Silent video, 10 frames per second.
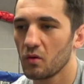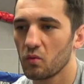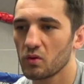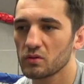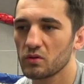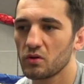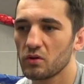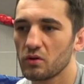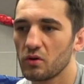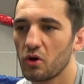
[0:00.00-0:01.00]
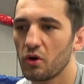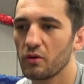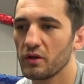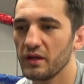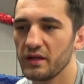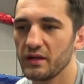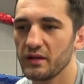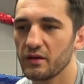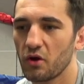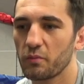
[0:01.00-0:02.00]
Well,
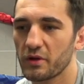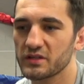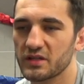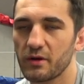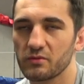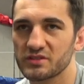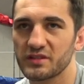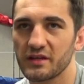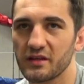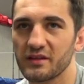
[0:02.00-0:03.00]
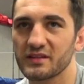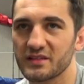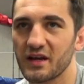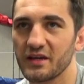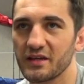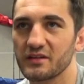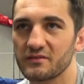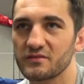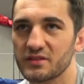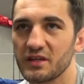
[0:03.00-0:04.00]
Hopkins came out and stated this guy, you could
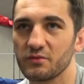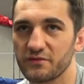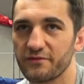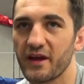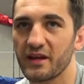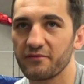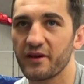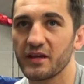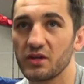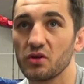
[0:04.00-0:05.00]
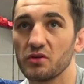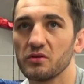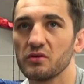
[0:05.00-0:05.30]
see he was very, very good.